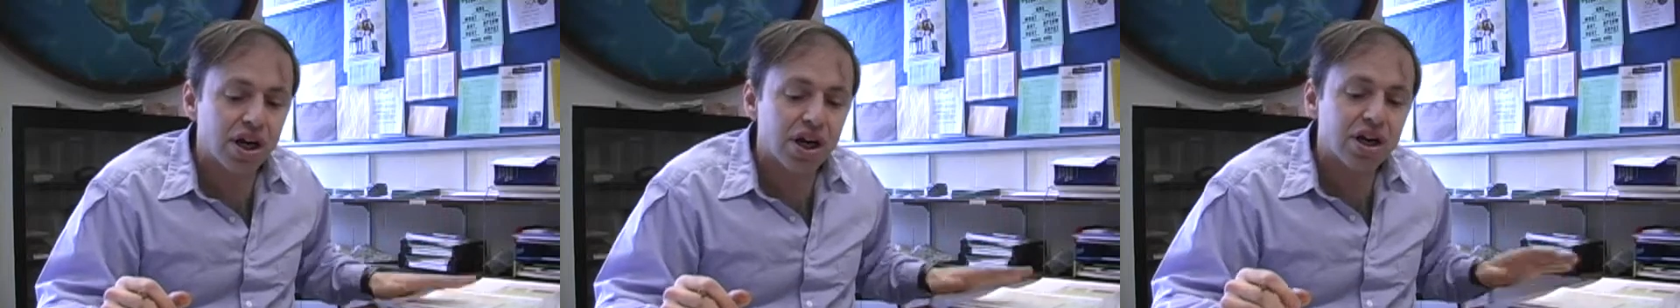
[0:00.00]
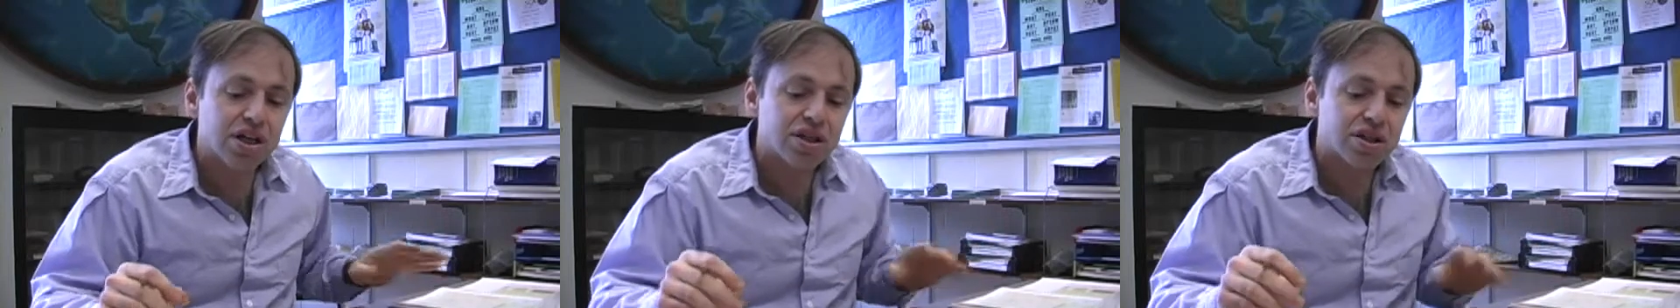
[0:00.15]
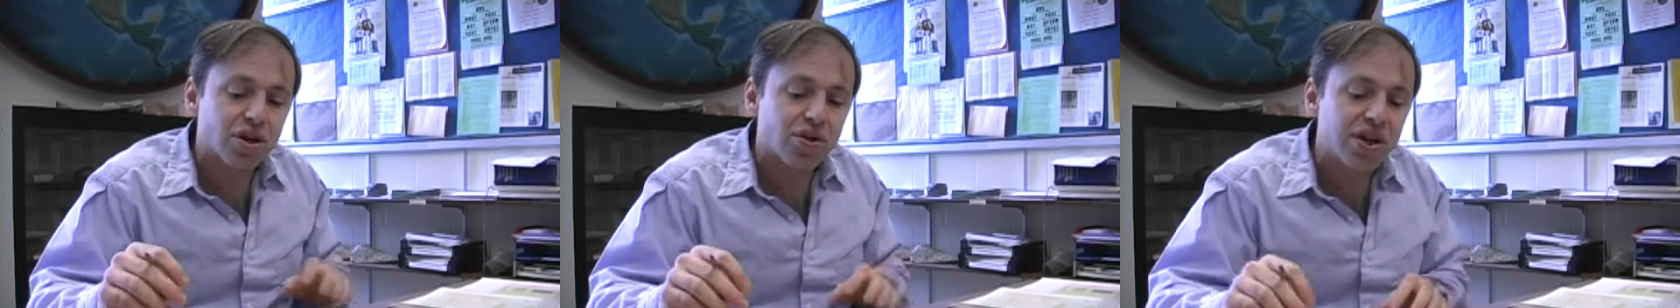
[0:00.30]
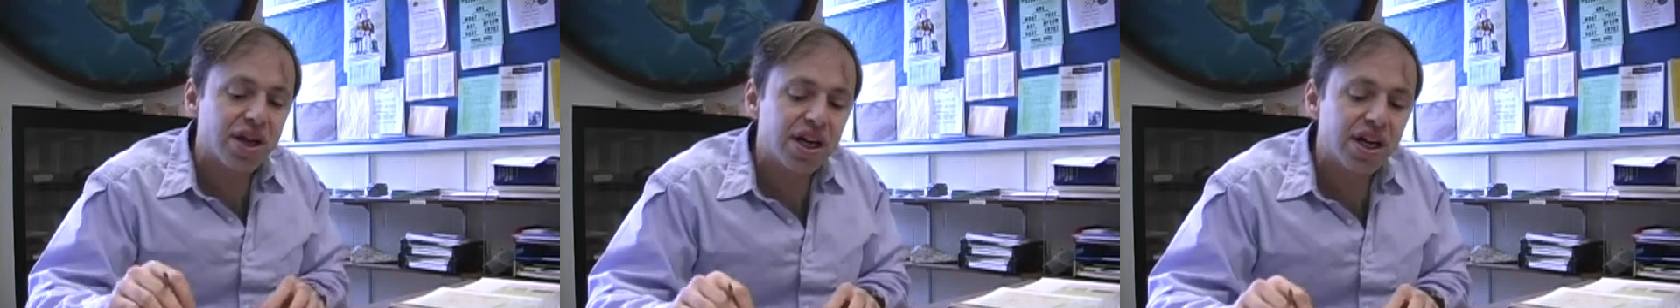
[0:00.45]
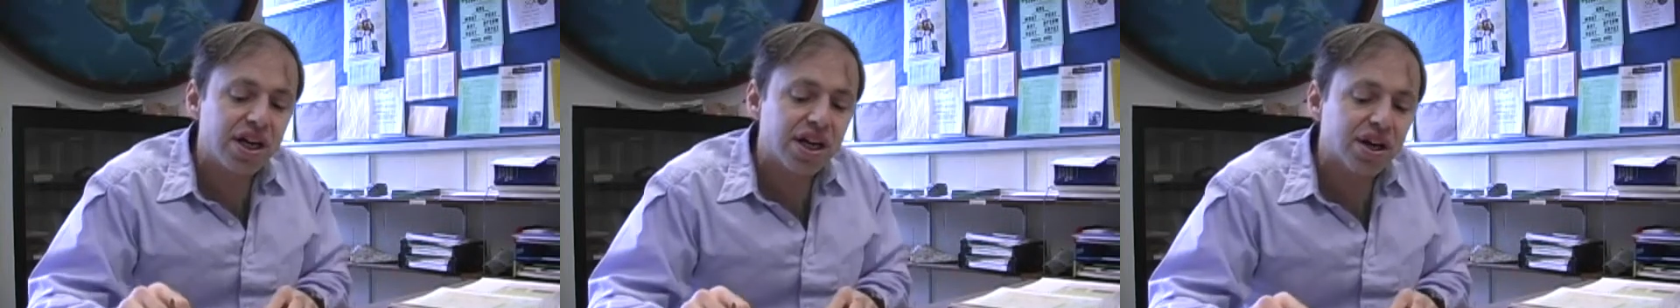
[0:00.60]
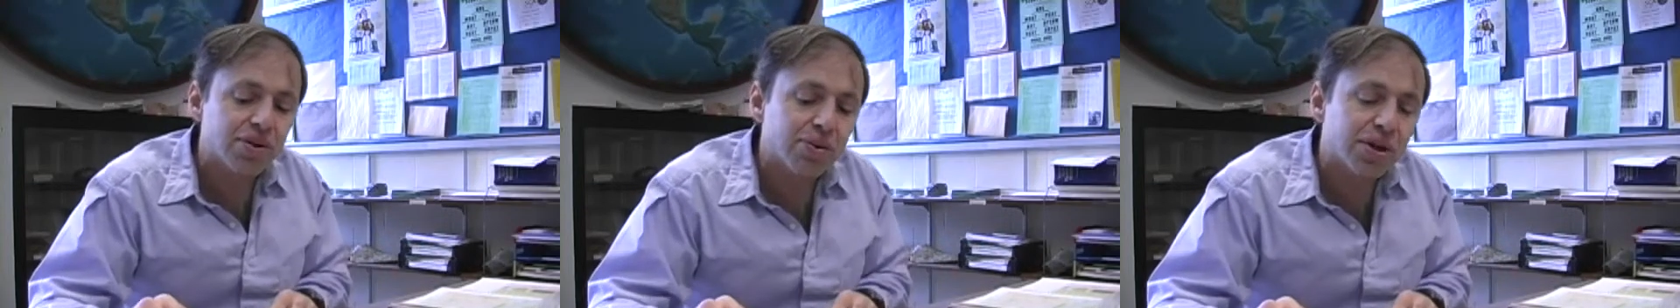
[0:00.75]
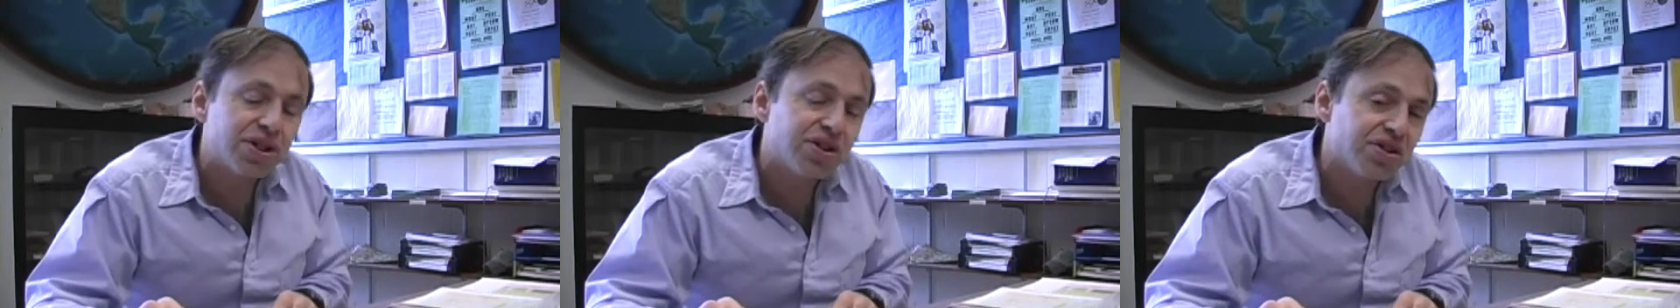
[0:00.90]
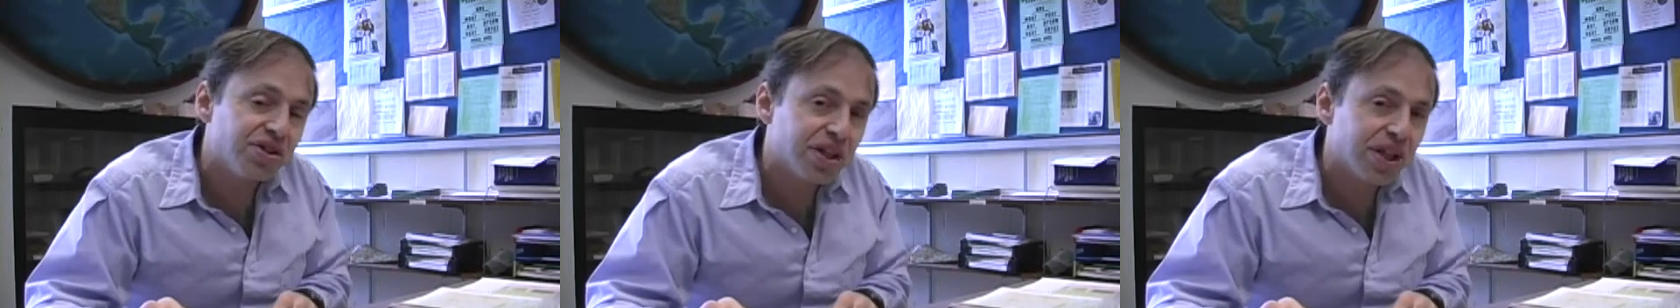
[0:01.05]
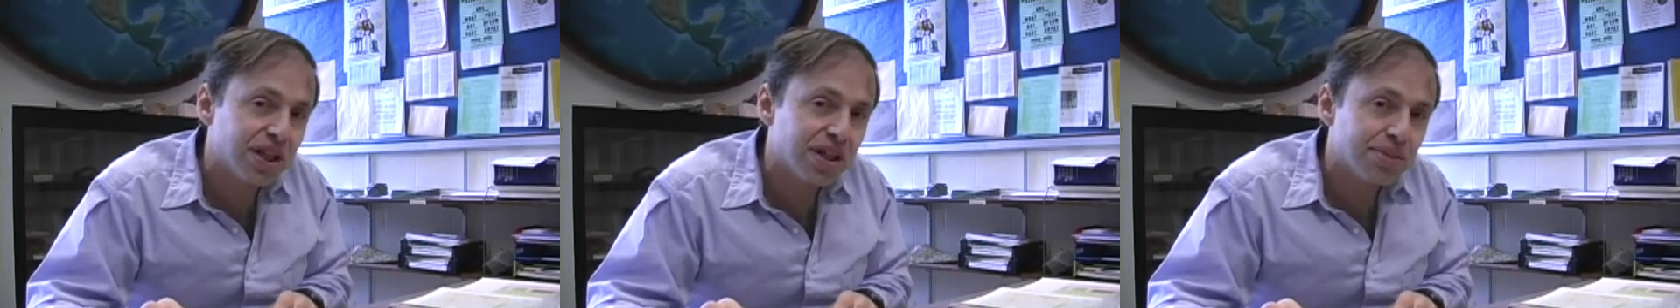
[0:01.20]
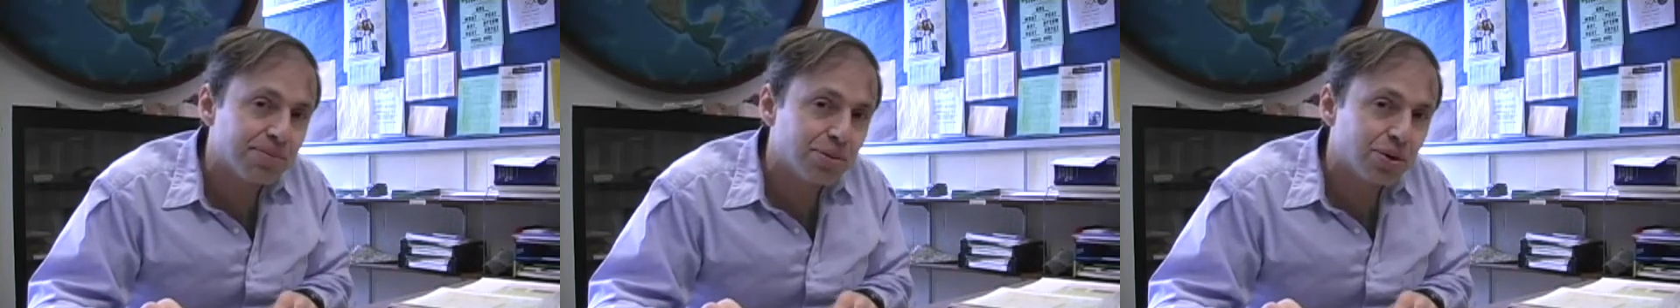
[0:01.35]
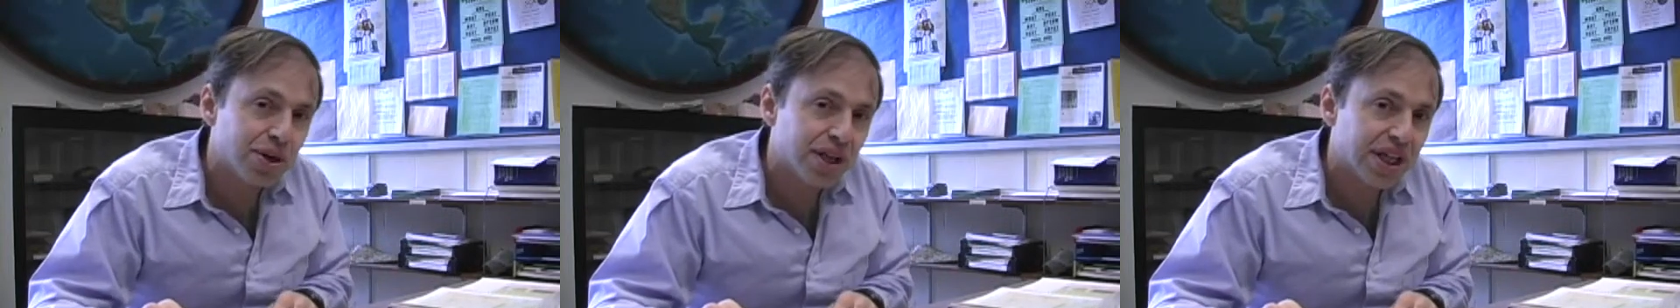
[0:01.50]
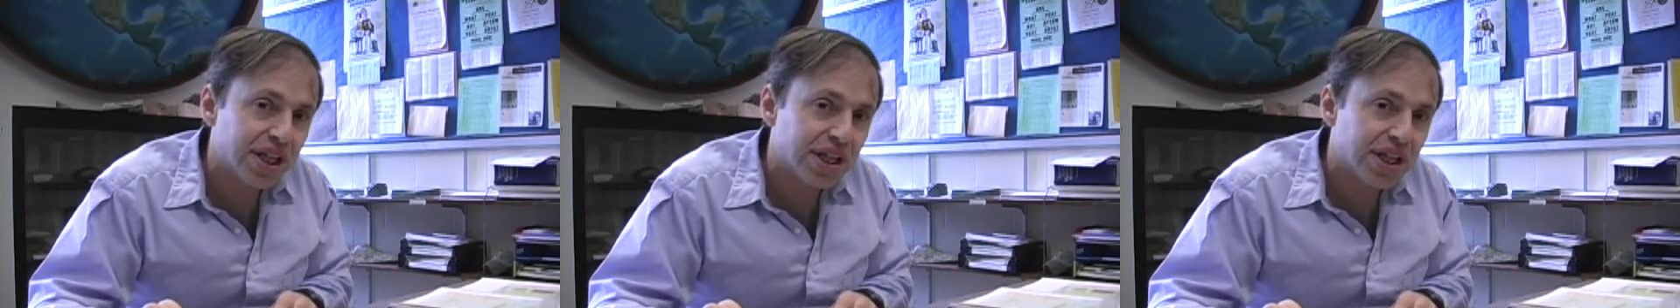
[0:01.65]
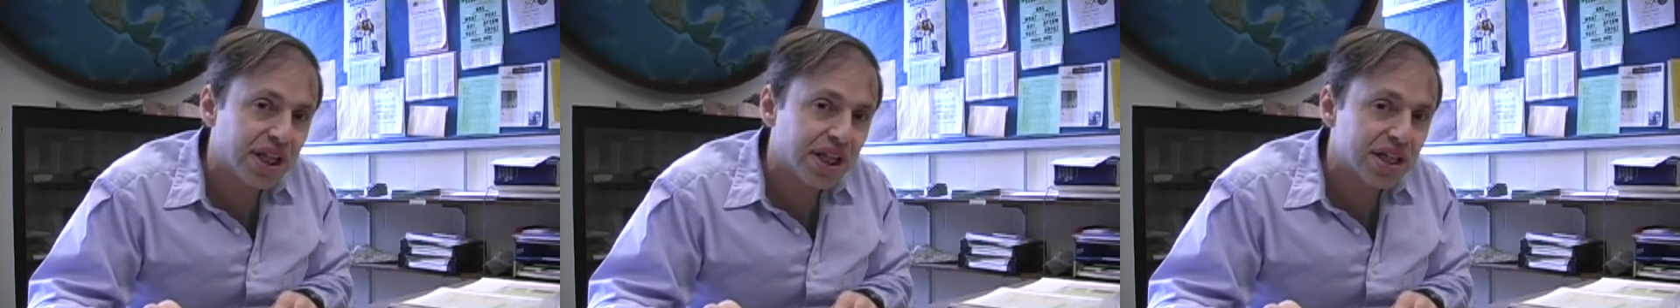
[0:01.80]
So here what you need to put
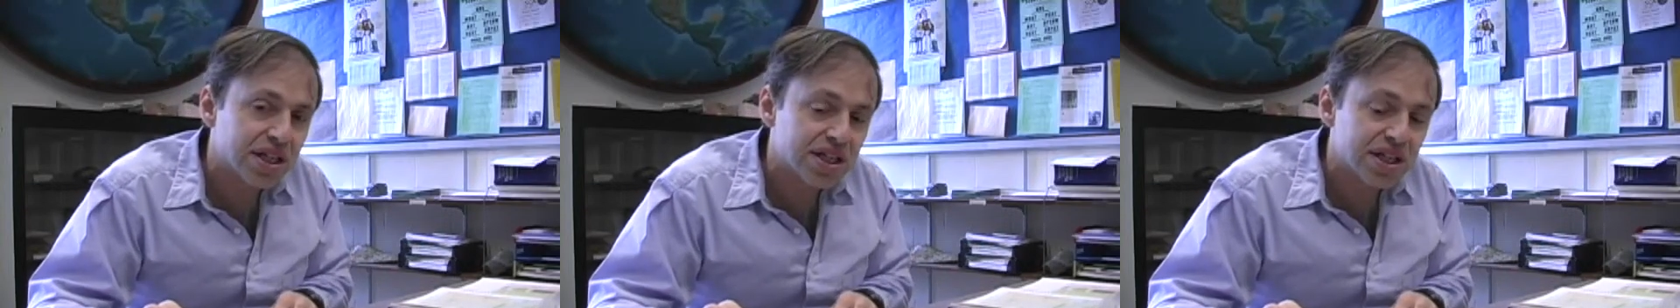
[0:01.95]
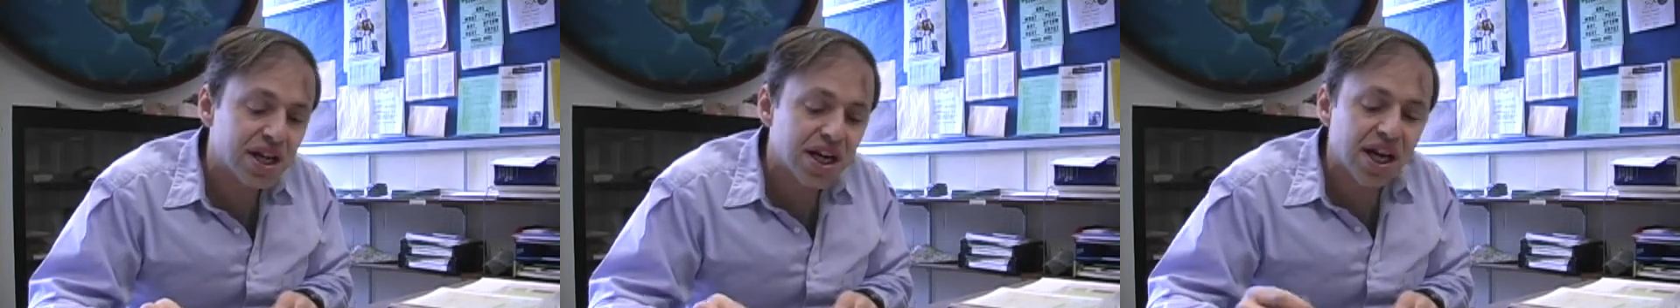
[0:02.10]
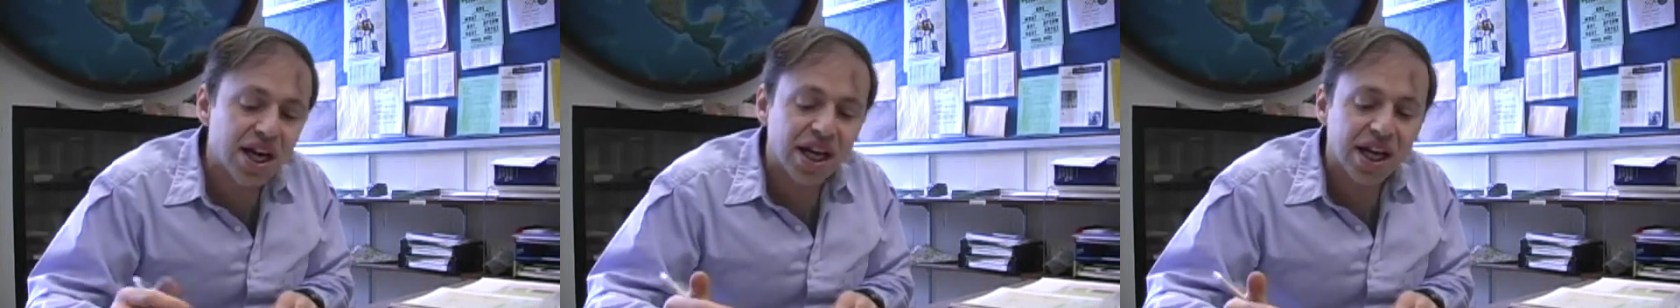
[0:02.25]
in this